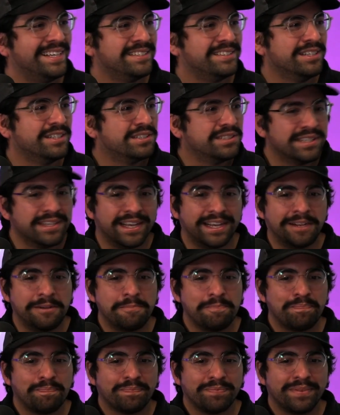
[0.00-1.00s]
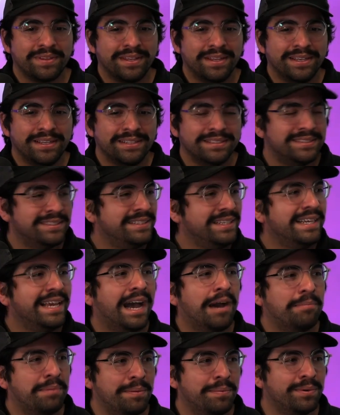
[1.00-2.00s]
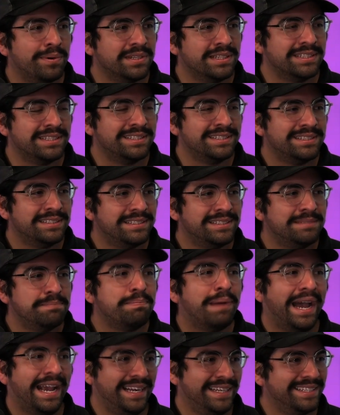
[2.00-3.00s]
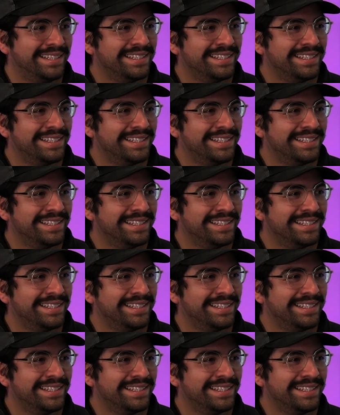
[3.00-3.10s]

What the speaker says: just to like see how people would bite.